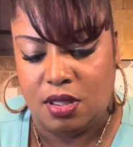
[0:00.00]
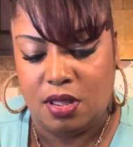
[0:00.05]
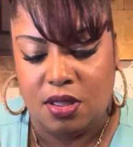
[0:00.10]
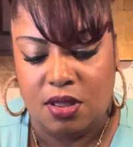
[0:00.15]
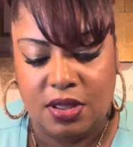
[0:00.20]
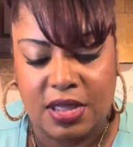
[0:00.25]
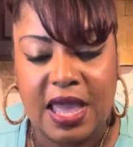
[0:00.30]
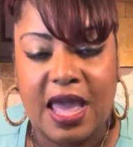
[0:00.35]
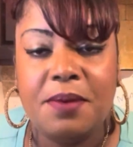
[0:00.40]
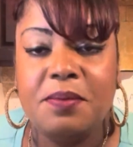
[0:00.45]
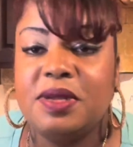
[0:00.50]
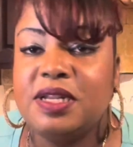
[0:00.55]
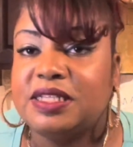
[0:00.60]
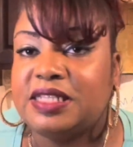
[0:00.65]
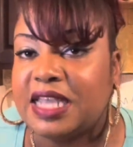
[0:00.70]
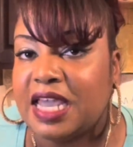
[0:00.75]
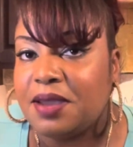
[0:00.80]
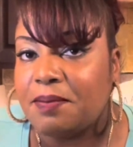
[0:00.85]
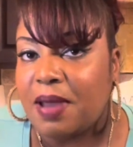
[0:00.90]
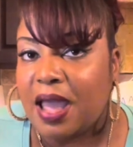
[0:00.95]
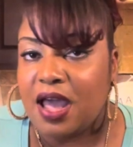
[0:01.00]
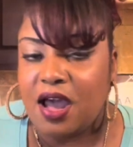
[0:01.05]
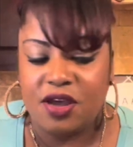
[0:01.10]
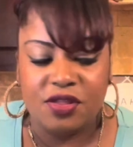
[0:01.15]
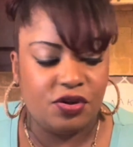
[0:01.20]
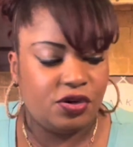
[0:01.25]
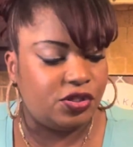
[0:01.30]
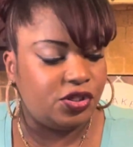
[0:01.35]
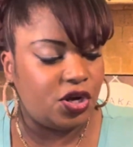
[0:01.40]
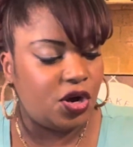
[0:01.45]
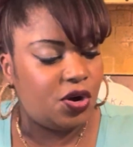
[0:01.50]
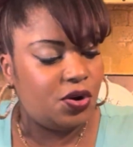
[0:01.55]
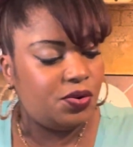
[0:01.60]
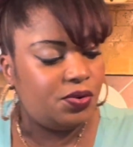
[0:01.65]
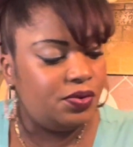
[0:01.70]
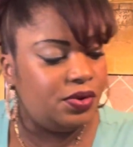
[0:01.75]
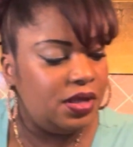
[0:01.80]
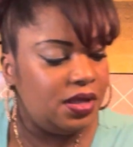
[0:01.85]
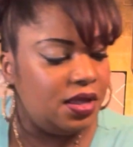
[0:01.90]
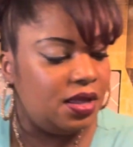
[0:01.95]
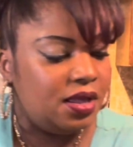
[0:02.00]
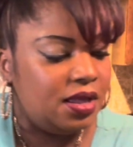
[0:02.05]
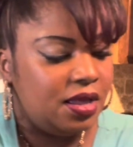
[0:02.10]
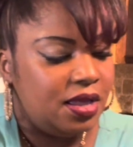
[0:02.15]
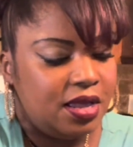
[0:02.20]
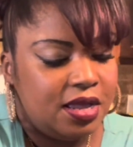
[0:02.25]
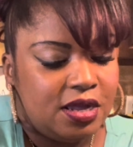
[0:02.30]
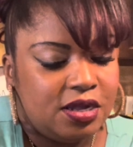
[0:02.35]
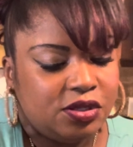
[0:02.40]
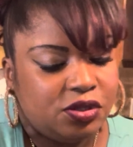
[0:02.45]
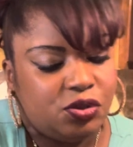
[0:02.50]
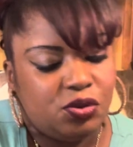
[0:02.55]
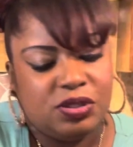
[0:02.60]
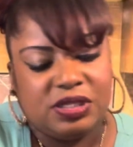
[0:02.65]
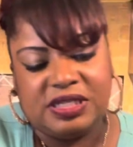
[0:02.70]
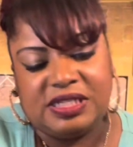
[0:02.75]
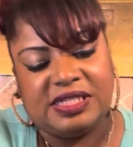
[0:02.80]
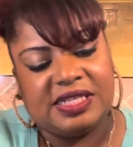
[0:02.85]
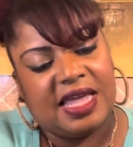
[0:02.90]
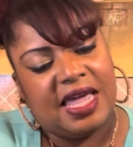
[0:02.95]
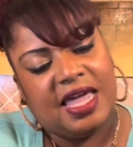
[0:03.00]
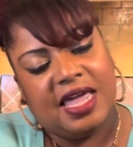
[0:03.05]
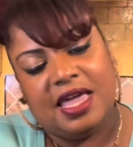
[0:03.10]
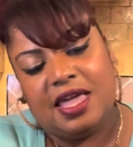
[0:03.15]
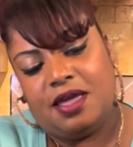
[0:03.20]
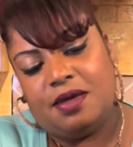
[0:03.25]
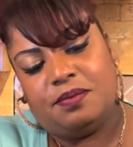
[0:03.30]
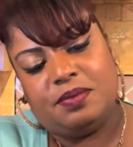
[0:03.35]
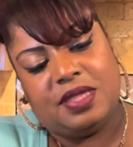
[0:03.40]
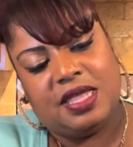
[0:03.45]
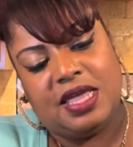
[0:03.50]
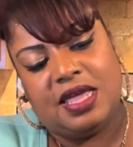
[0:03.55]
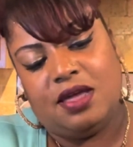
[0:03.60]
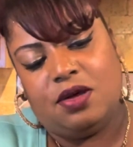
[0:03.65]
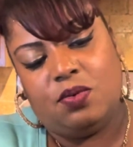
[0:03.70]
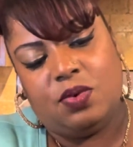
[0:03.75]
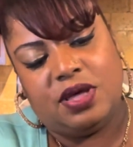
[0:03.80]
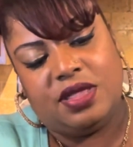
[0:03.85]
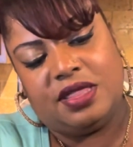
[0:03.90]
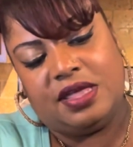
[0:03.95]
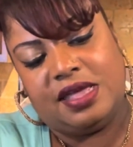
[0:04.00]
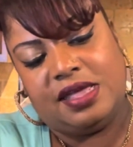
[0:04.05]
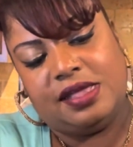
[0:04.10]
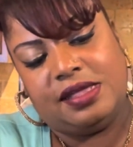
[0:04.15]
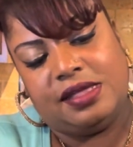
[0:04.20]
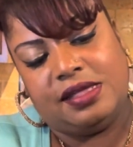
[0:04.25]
Okay, I'm going to take my other dough, do the same thing with it.